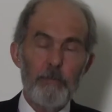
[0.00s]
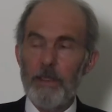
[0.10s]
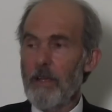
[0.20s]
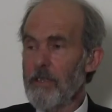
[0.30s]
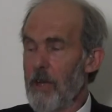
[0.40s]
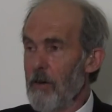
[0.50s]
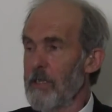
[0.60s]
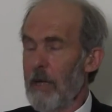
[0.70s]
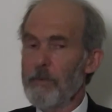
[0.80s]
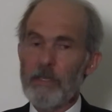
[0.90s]
but there's no
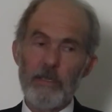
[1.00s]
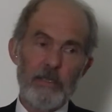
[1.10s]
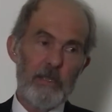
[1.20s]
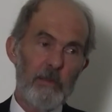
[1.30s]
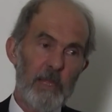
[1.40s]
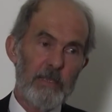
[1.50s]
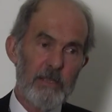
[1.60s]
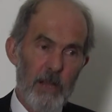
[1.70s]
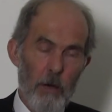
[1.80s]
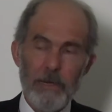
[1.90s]
substance to them. There's
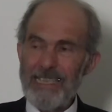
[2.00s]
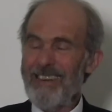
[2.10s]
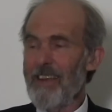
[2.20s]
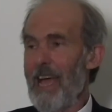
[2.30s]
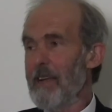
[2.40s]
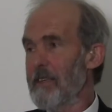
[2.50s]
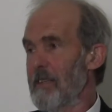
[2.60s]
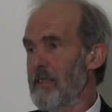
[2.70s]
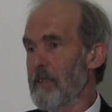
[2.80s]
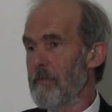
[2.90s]
no
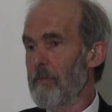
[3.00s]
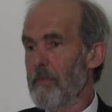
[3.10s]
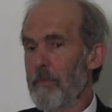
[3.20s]
materiality to them.